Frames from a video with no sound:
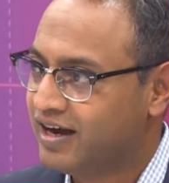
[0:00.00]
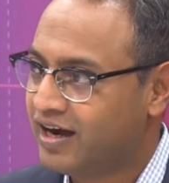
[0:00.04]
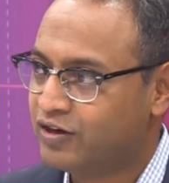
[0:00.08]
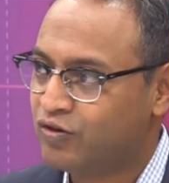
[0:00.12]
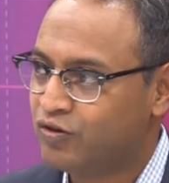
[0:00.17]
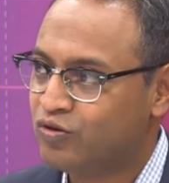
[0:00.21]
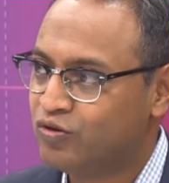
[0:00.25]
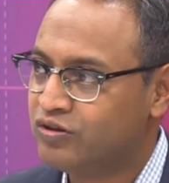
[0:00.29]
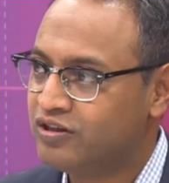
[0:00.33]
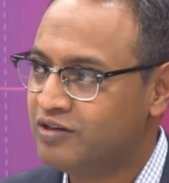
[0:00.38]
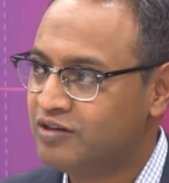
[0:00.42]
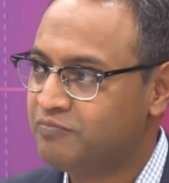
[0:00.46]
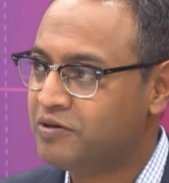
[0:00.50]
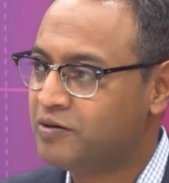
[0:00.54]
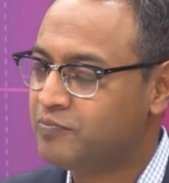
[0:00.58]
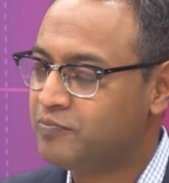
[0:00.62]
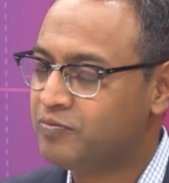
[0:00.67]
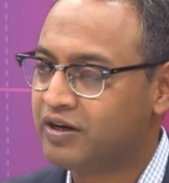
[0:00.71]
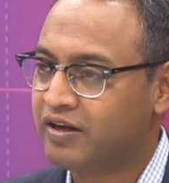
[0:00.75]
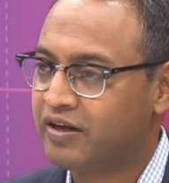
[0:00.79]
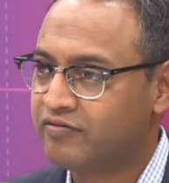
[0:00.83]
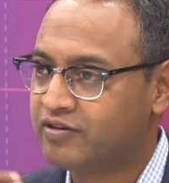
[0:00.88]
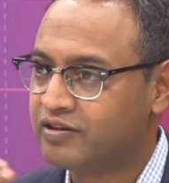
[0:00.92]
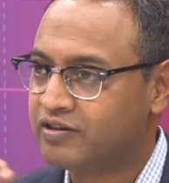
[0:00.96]
I don't think
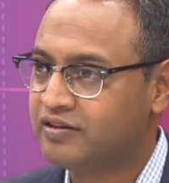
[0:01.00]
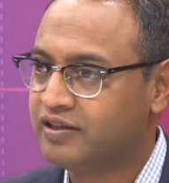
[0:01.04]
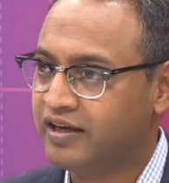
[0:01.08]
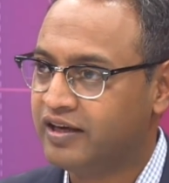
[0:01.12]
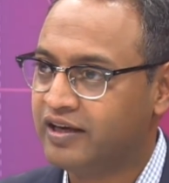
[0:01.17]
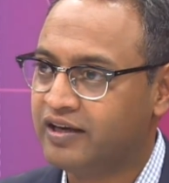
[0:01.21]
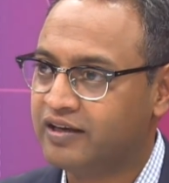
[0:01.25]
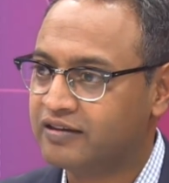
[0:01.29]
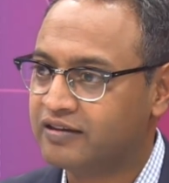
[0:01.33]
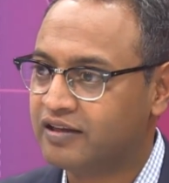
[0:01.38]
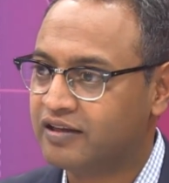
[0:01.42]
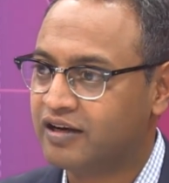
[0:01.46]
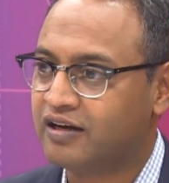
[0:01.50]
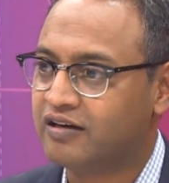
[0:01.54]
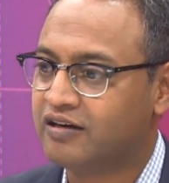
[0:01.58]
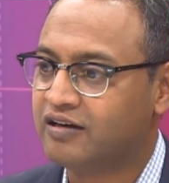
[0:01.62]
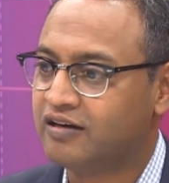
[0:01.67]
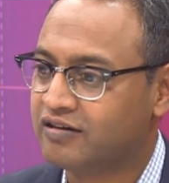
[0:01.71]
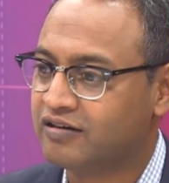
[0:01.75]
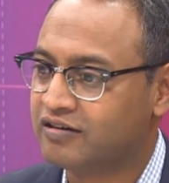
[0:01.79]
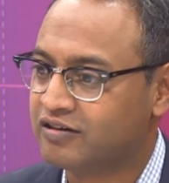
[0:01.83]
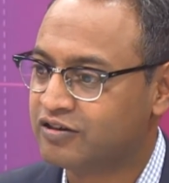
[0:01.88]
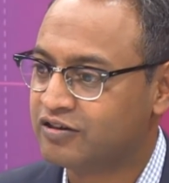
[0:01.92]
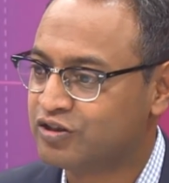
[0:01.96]
people ever think
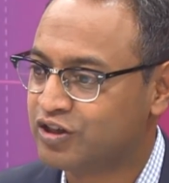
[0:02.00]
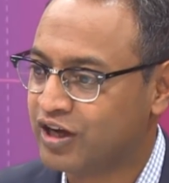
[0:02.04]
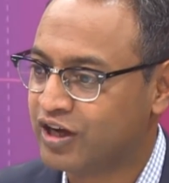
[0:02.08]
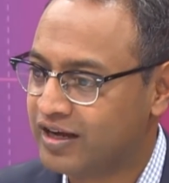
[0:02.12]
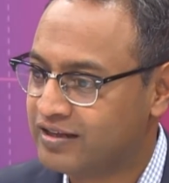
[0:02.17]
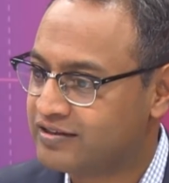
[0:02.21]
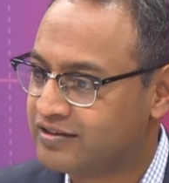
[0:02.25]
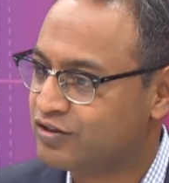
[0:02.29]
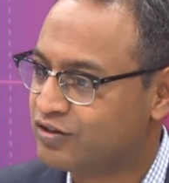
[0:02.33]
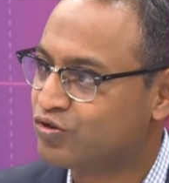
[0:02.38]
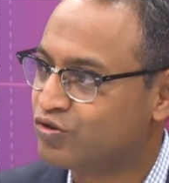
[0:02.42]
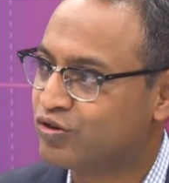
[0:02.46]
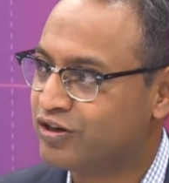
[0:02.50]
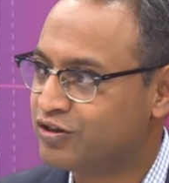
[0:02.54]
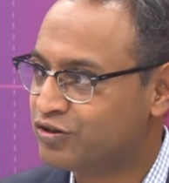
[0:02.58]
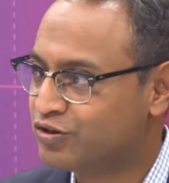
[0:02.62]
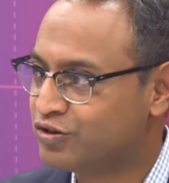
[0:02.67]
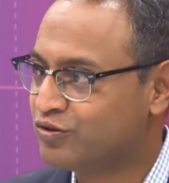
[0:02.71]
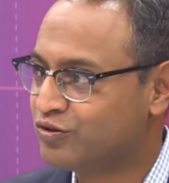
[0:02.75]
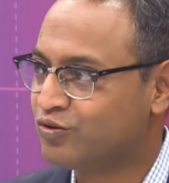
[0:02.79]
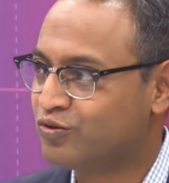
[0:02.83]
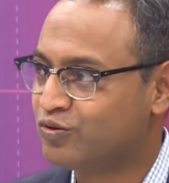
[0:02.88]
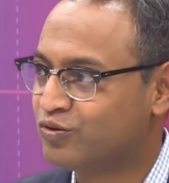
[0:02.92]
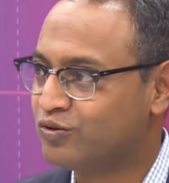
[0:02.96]
that a child's
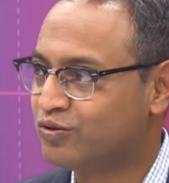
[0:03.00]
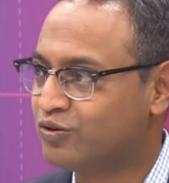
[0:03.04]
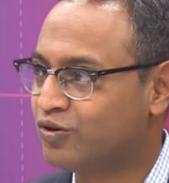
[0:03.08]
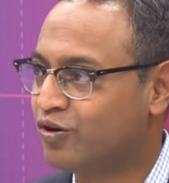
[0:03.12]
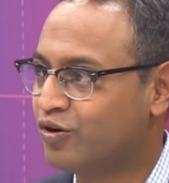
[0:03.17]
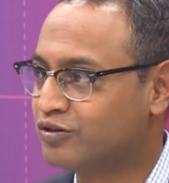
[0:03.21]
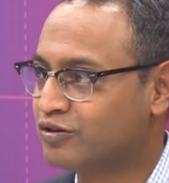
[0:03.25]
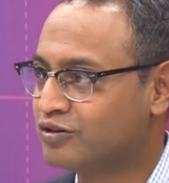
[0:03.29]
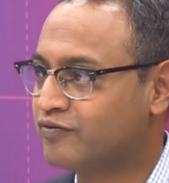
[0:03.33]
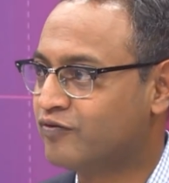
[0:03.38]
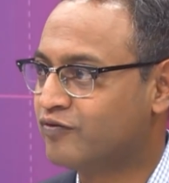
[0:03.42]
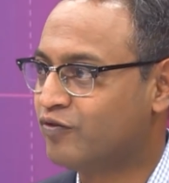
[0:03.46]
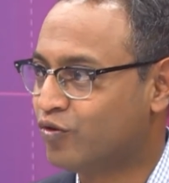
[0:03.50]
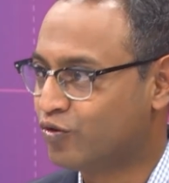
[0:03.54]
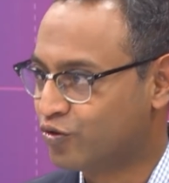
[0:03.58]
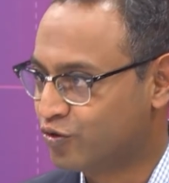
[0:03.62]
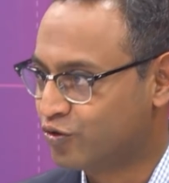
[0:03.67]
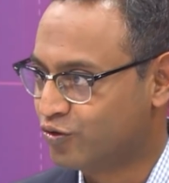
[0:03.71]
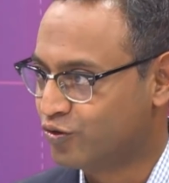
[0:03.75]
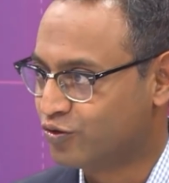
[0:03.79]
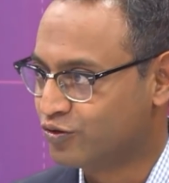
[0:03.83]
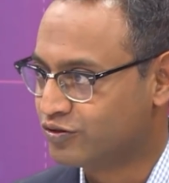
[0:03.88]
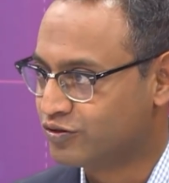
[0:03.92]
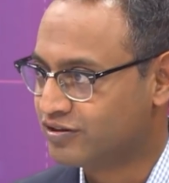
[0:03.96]
education could cost 4
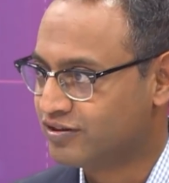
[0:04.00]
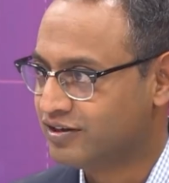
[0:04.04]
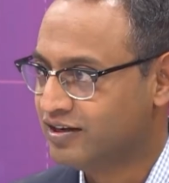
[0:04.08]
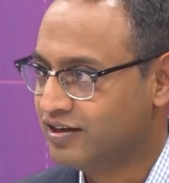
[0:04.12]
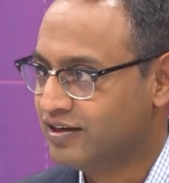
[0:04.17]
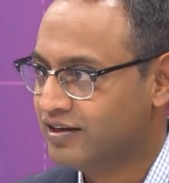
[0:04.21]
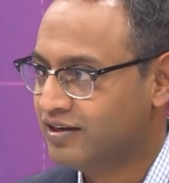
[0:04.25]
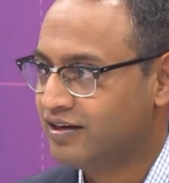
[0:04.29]
crores